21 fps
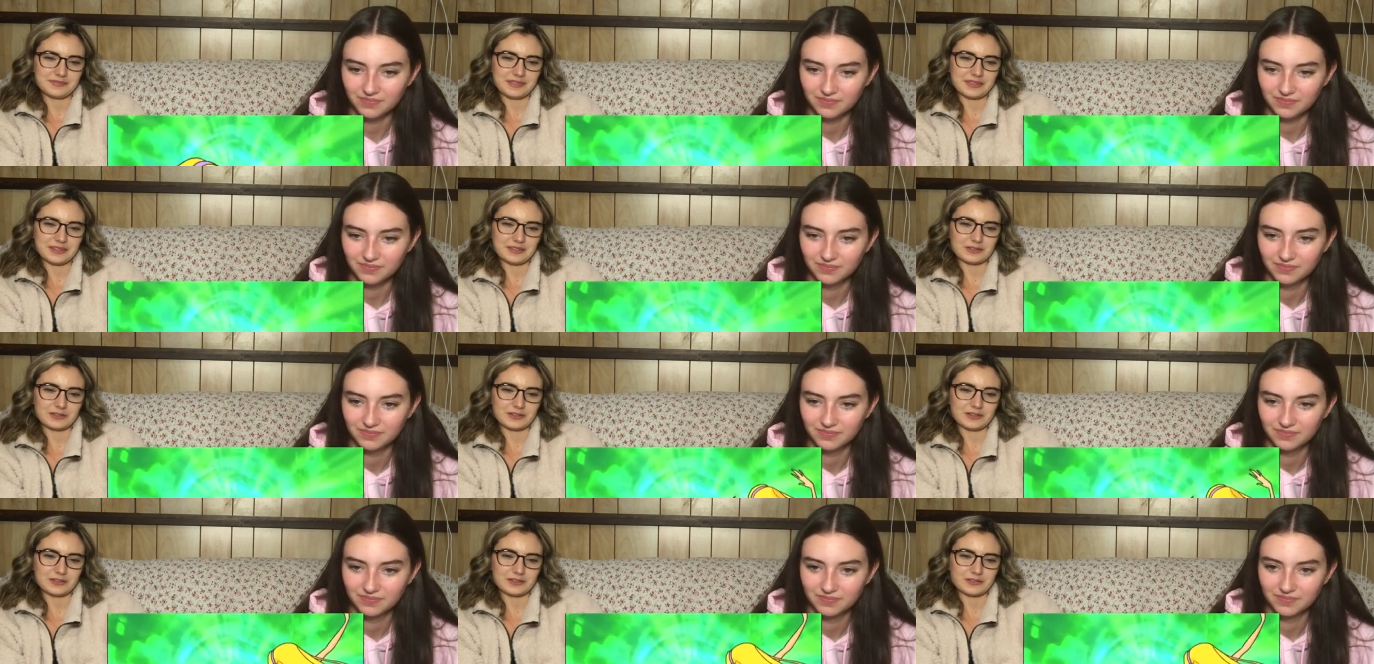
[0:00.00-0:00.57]

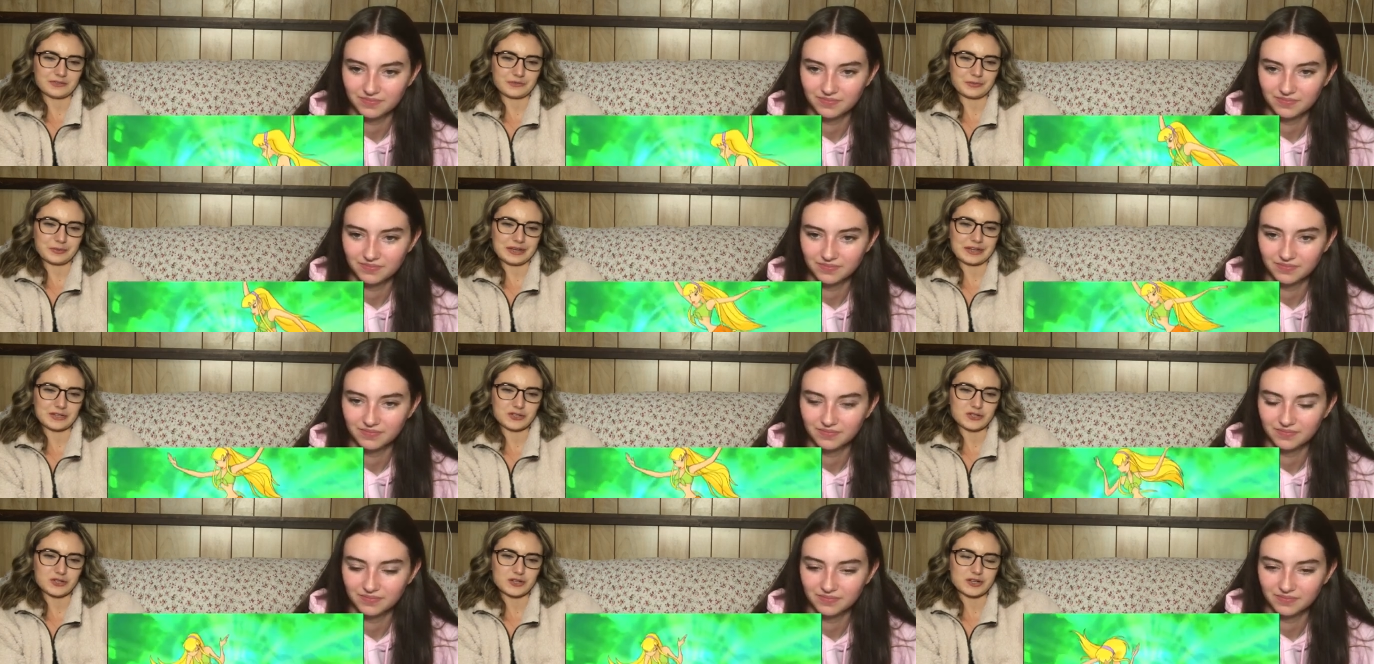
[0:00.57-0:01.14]
Speaker 1: Yeah,
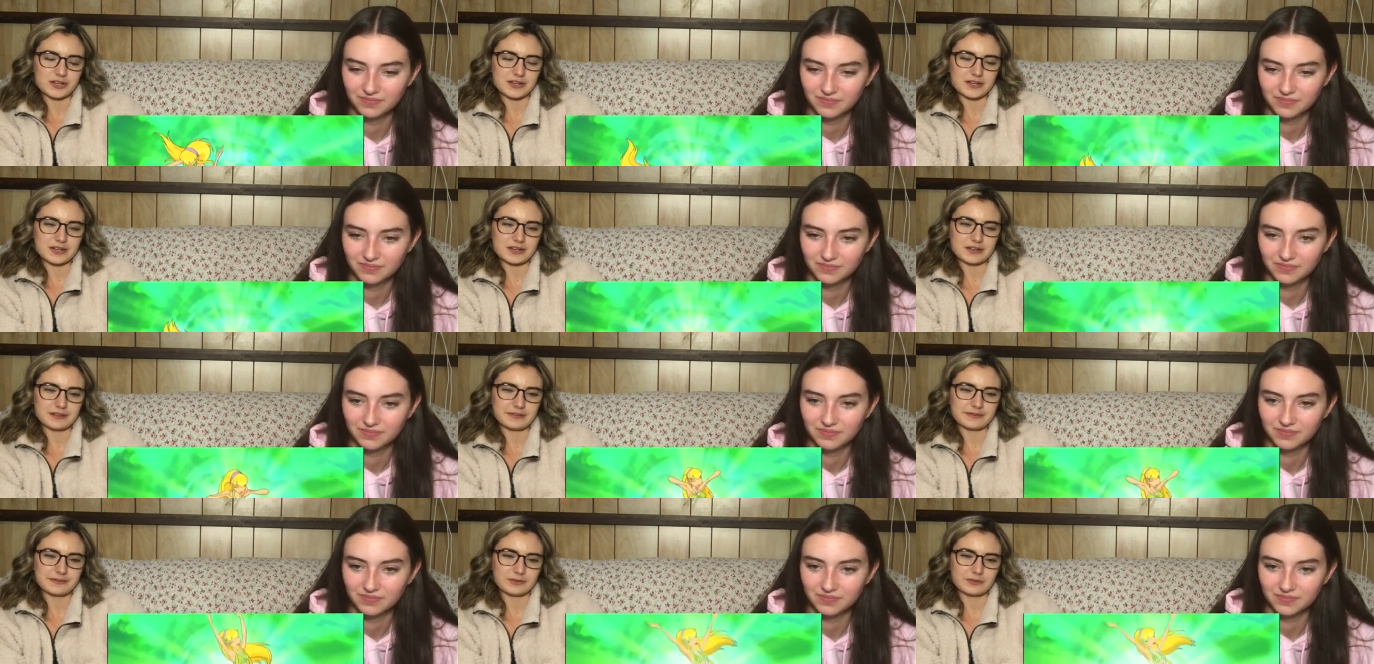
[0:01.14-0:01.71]
transformation.
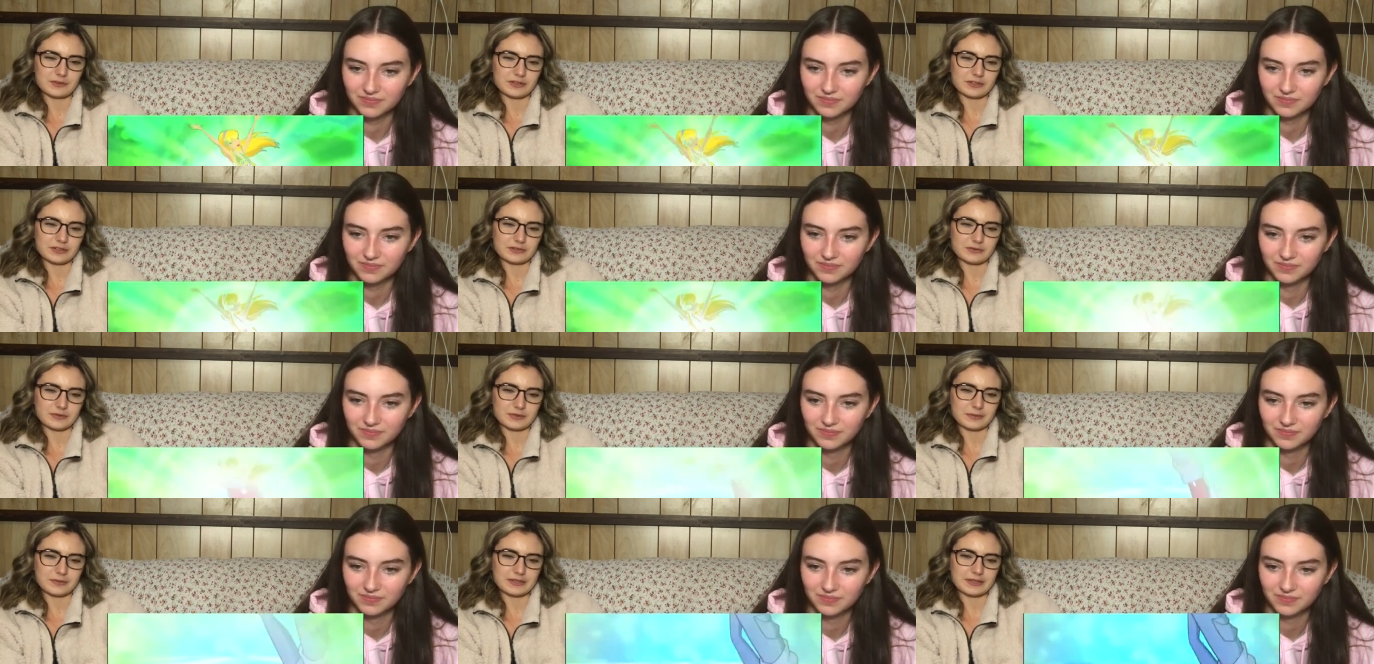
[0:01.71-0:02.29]
Mm-hmm.
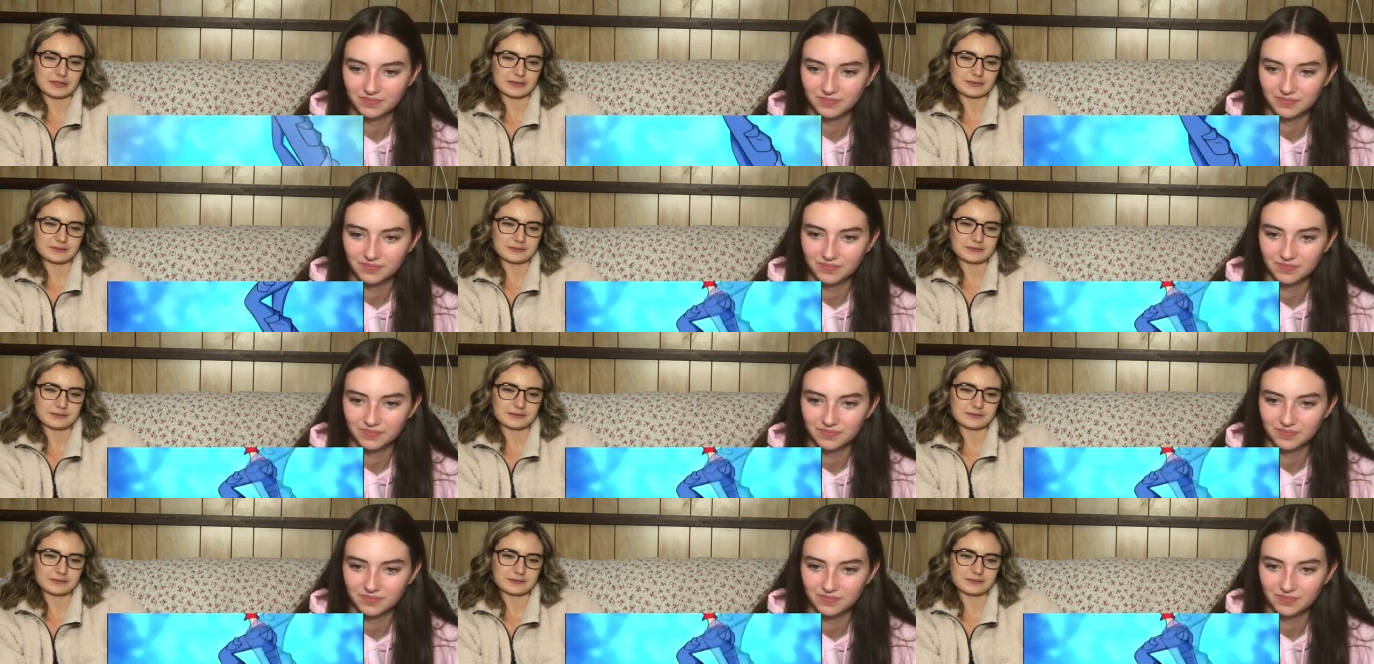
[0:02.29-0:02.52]
Transforming.